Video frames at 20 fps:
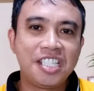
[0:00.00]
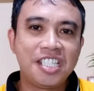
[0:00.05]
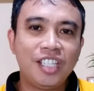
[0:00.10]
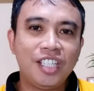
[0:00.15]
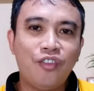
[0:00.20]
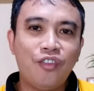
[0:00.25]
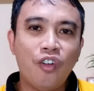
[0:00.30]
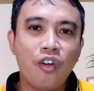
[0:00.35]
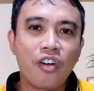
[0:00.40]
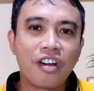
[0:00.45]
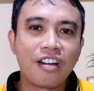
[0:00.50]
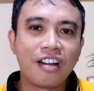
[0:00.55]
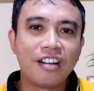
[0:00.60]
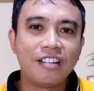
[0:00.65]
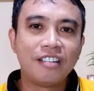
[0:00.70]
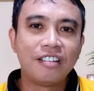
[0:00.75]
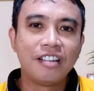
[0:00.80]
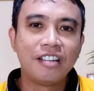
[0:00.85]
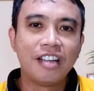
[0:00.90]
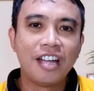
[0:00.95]
is it for?
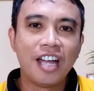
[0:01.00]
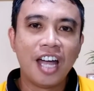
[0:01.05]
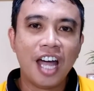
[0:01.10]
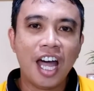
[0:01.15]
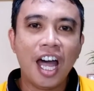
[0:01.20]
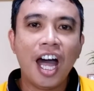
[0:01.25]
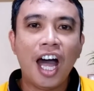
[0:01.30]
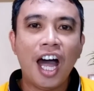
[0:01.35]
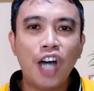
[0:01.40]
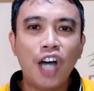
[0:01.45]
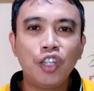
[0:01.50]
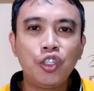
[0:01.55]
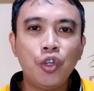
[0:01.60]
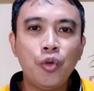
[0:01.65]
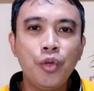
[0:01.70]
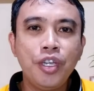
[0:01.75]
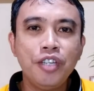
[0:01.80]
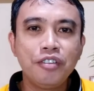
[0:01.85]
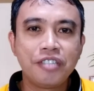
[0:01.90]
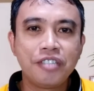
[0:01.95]
How do
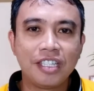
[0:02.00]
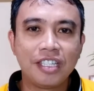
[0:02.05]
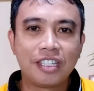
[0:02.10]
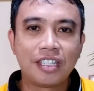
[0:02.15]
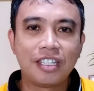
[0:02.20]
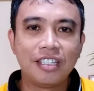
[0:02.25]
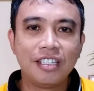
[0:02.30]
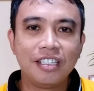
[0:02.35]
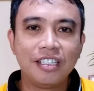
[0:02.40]
we use it?